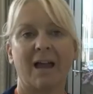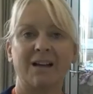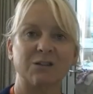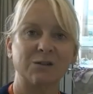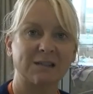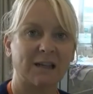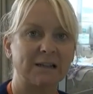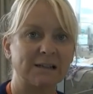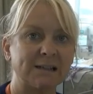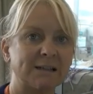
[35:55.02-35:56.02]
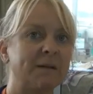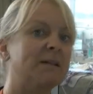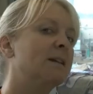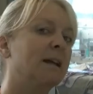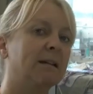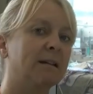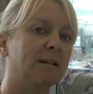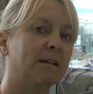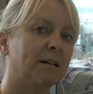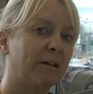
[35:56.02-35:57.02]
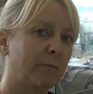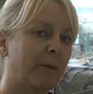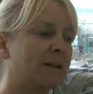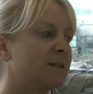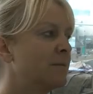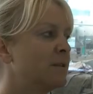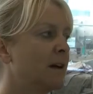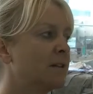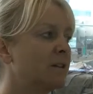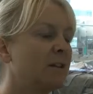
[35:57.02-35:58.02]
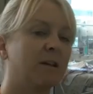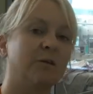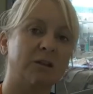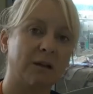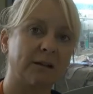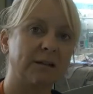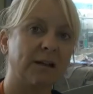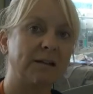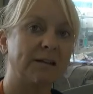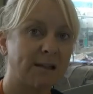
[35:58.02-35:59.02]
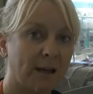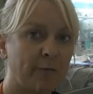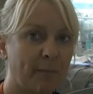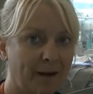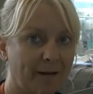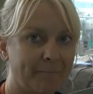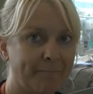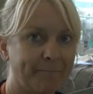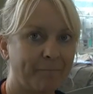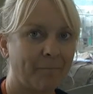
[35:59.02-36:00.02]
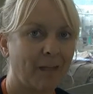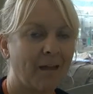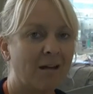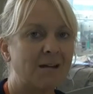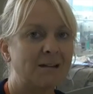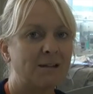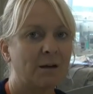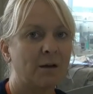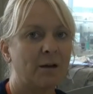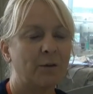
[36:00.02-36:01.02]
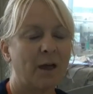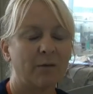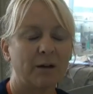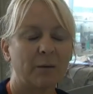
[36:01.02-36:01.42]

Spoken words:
actual skill assessment and given back some data, and that you've done it in a safe manner. So if you have any